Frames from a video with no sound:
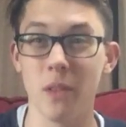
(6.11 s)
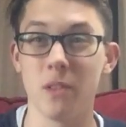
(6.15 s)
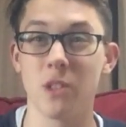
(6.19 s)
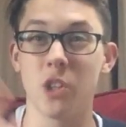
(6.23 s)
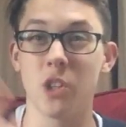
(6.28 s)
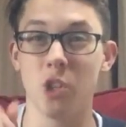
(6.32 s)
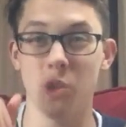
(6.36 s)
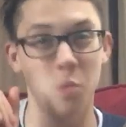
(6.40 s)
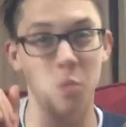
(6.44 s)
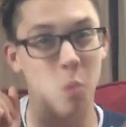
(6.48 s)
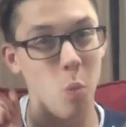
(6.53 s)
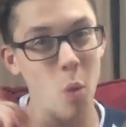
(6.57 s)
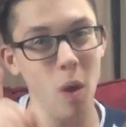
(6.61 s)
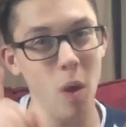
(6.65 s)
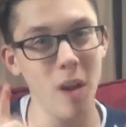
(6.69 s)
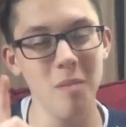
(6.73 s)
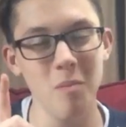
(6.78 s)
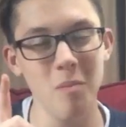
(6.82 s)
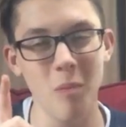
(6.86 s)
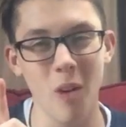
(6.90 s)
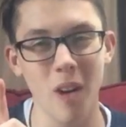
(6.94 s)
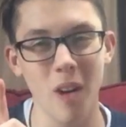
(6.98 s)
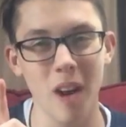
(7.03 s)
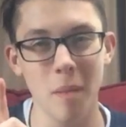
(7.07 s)
There's just
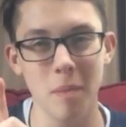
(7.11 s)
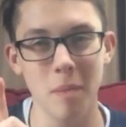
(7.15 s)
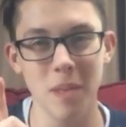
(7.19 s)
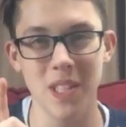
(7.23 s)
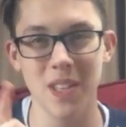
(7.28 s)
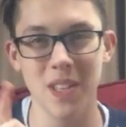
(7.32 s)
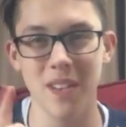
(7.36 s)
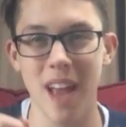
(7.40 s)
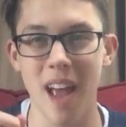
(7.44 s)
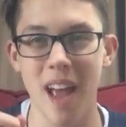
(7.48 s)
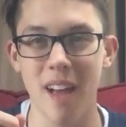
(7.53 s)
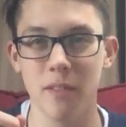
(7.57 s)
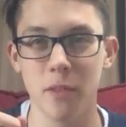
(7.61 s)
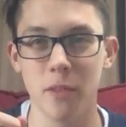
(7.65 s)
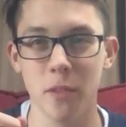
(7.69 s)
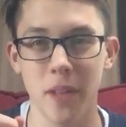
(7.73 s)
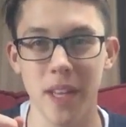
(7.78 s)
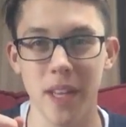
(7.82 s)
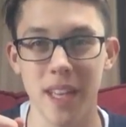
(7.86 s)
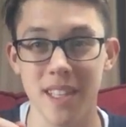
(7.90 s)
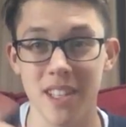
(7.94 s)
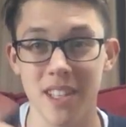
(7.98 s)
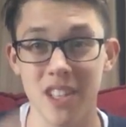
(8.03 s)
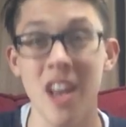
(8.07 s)
one more episode after
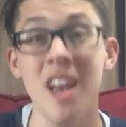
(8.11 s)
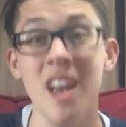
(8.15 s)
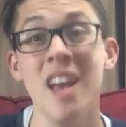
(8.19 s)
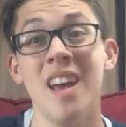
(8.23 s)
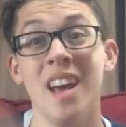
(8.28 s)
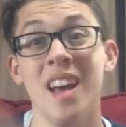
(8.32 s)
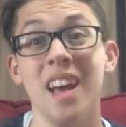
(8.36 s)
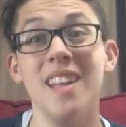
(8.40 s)
this,